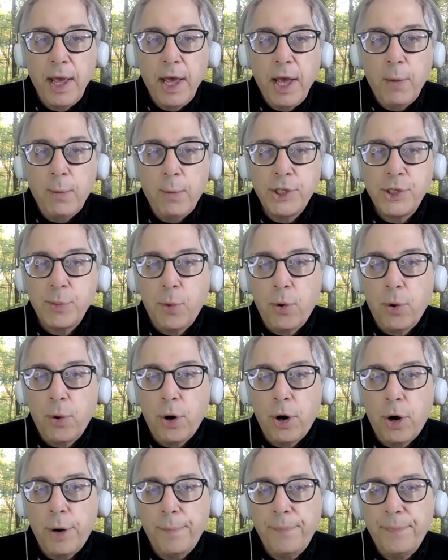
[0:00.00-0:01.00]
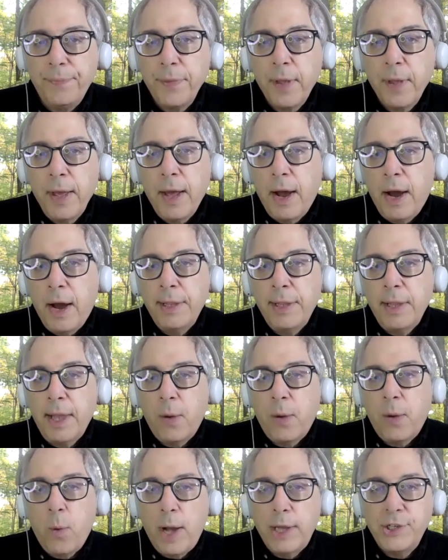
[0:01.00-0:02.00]
And what's more,
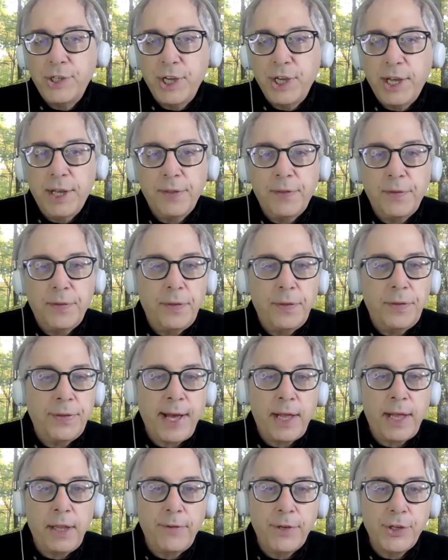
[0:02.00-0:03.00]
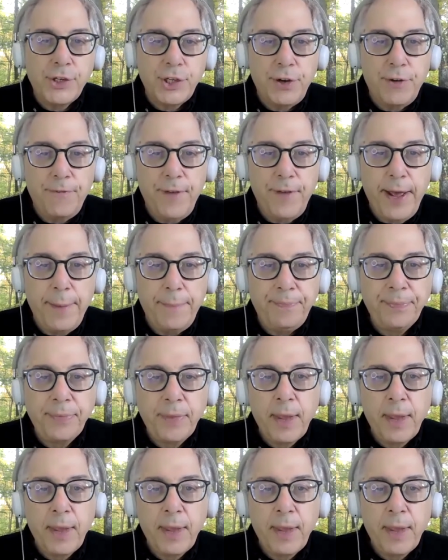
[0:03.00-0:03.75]
unlike watching a television event,